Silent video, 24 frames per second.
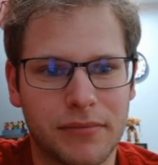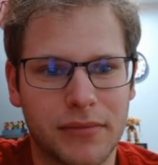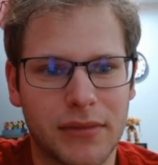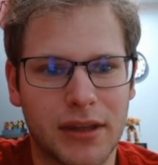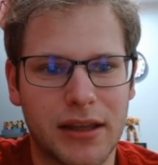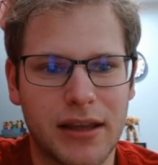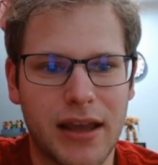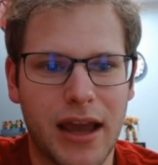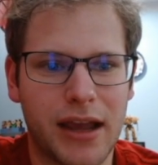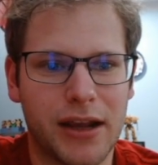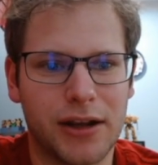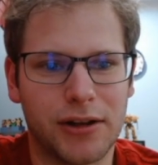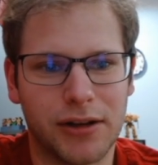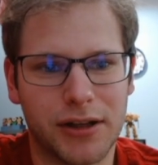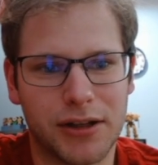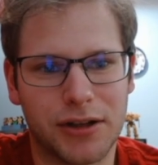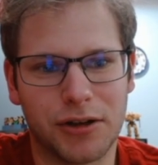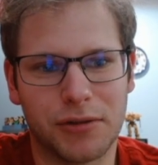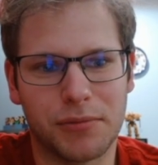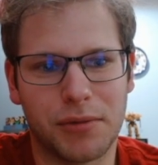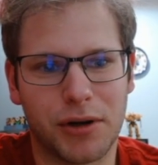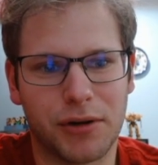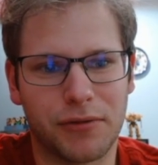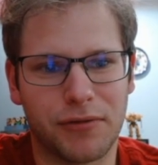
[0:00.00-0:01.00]
Yeah, you'll hit your
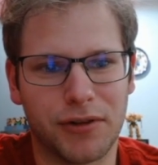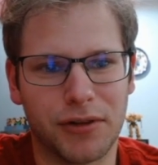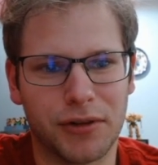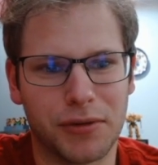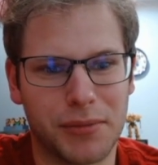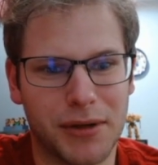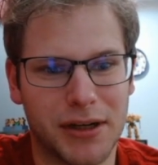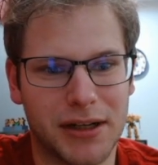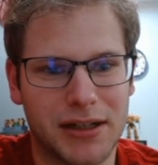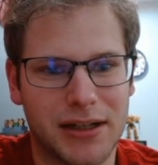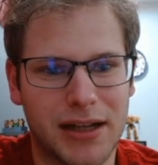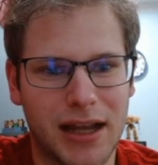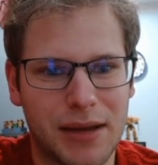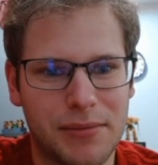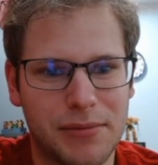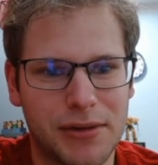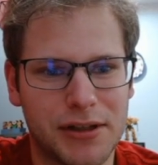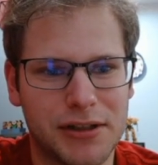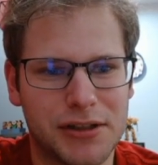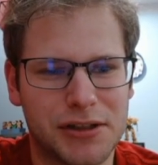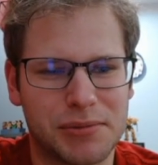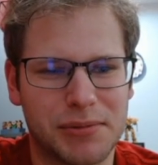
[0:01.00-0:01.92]
opponent for a little bit of damage,